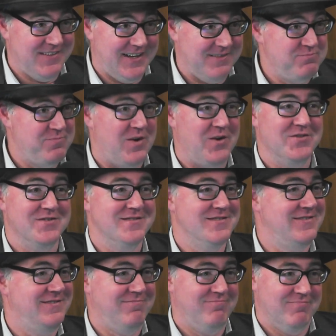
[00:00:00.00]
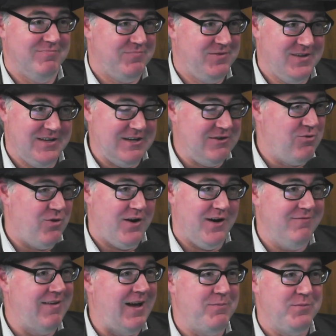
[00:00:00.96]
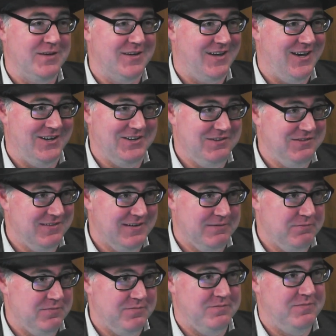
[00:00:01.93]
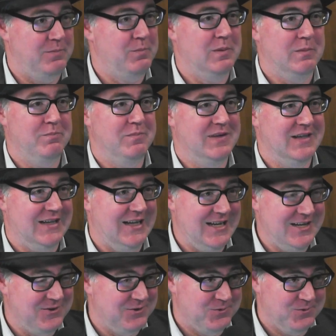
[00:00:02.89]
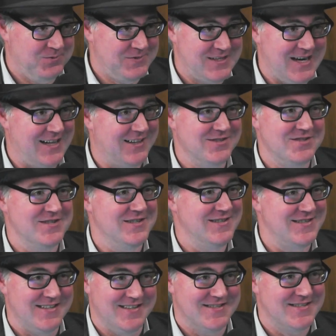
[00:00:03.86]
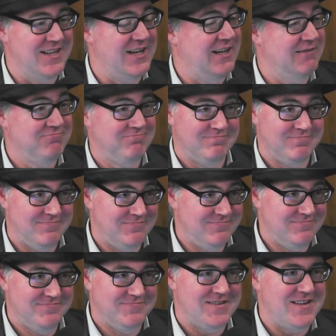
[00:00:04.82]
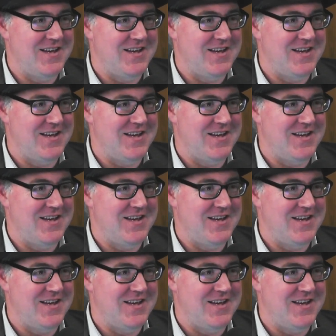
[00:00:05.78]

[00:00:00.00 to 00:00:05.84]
Like yeah. Bond's quite happy to go legal challenges. He's like, it's all